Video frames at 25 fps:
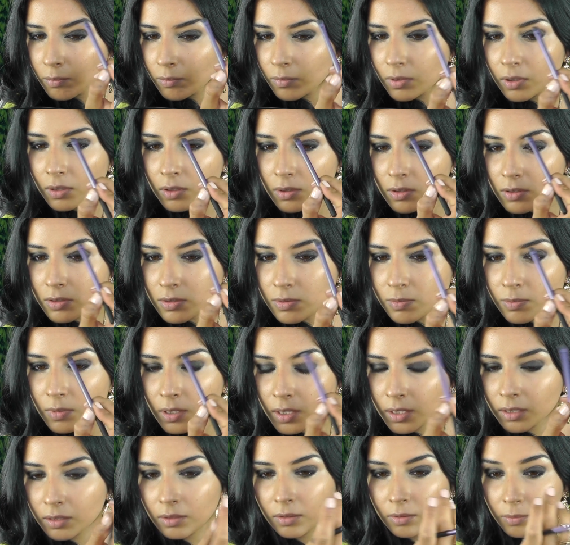because
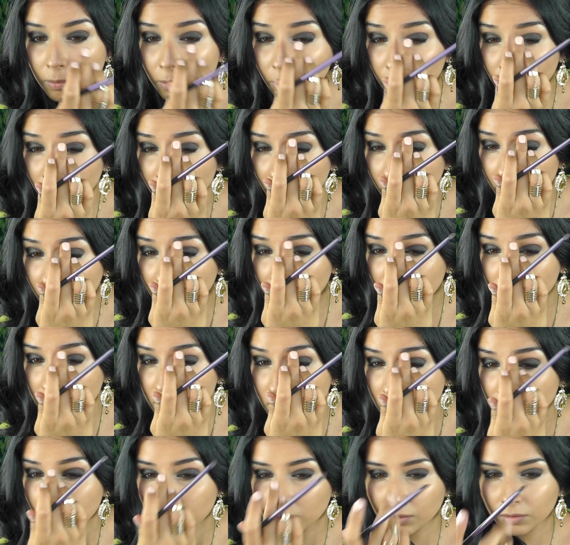mine are pretty thin
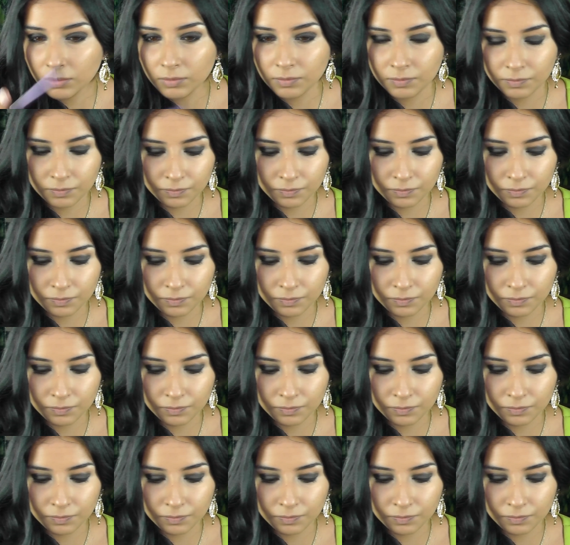too.